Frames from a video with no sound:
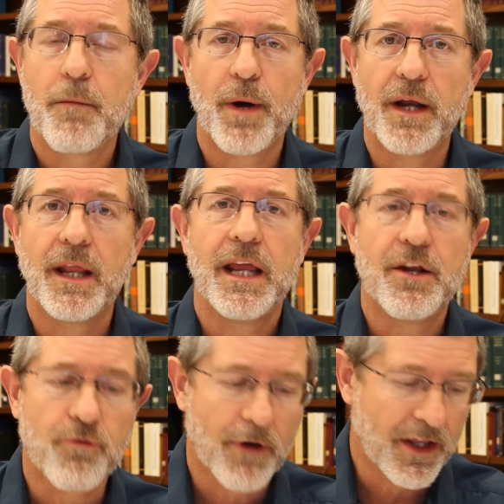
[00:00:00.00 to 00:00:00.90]
but he
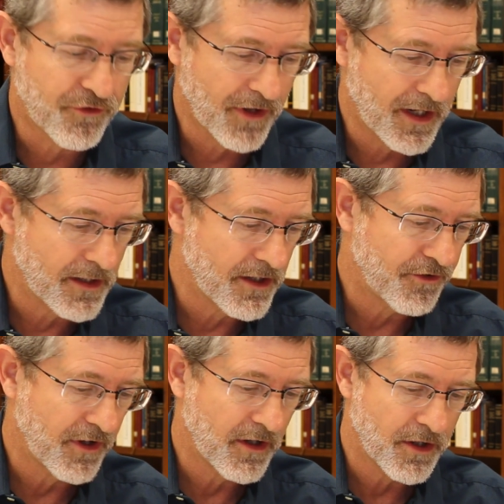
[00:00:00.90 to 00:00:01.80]
translated
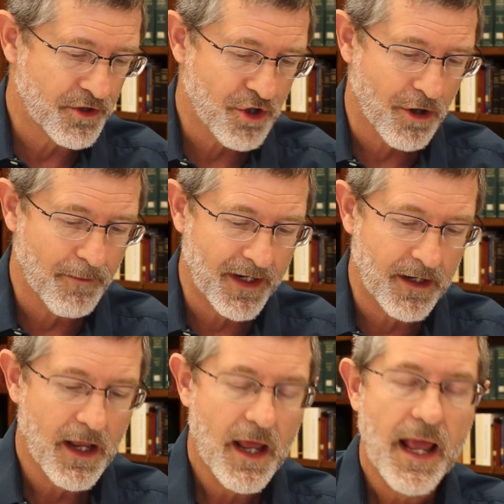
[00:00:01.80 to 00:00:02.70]
this into the
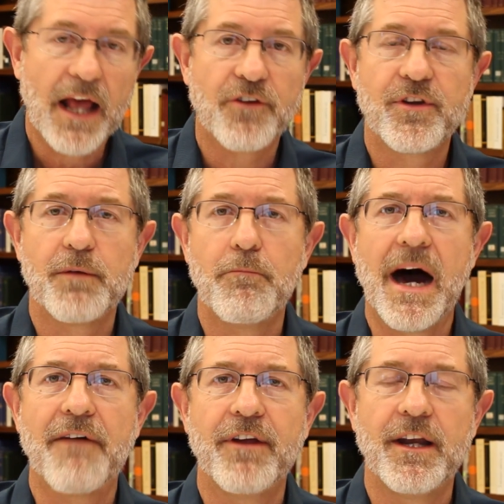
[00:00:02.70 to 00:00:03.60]
German, as did
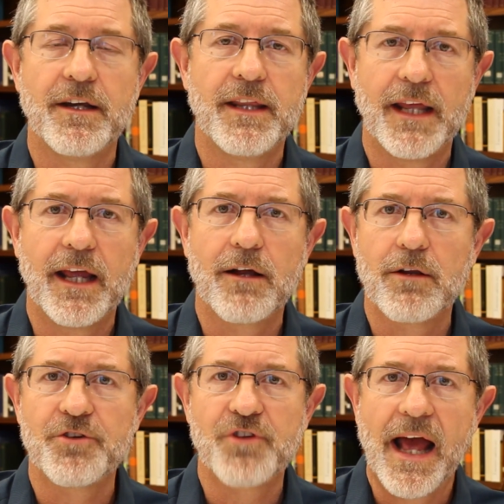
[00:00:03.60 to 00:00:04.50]
Moffatt into the
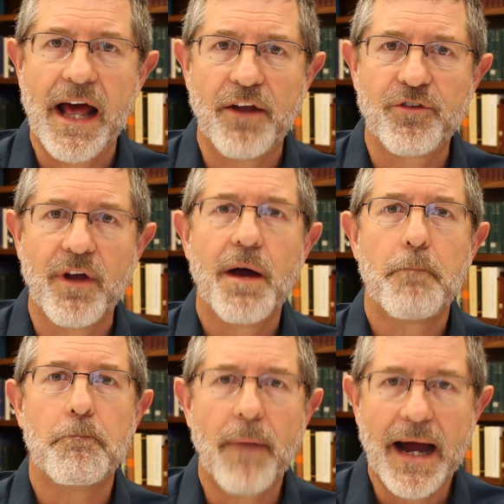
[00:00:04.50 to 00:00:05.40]
English, as
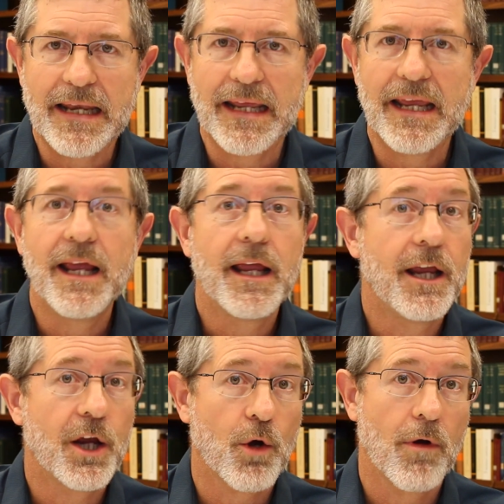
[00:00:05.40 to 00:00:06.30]
mighty
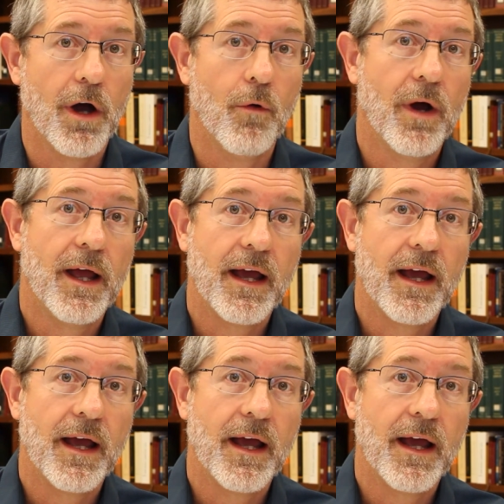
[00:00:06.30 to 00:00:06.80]
hero.